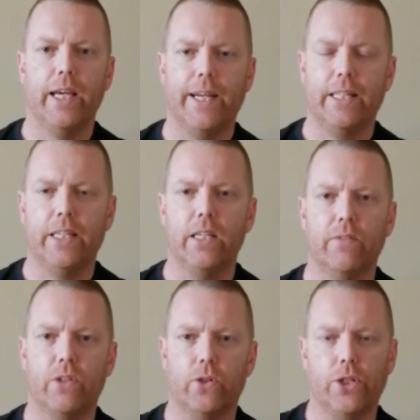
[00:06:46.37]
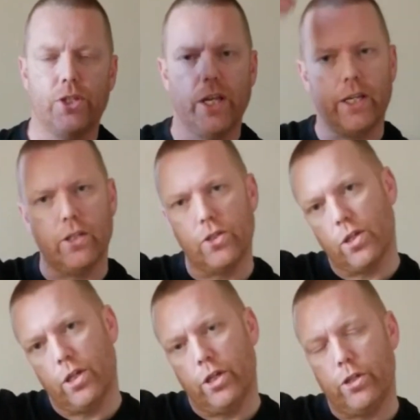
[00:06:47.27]
And at the end of 30
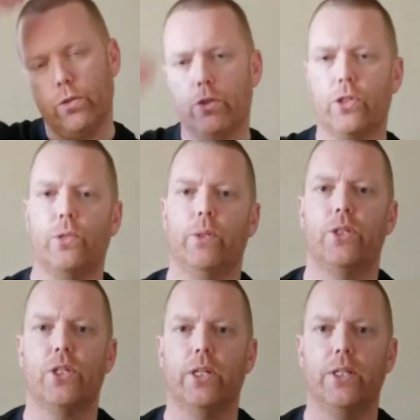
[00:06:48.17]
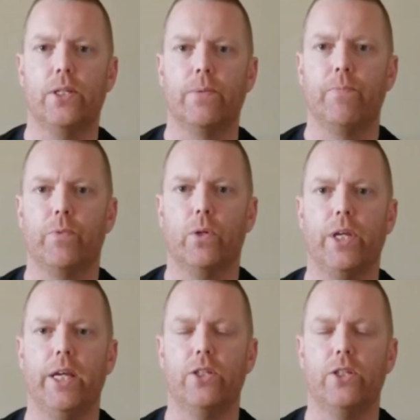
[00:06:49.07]
seconds, you just switch sides, okay?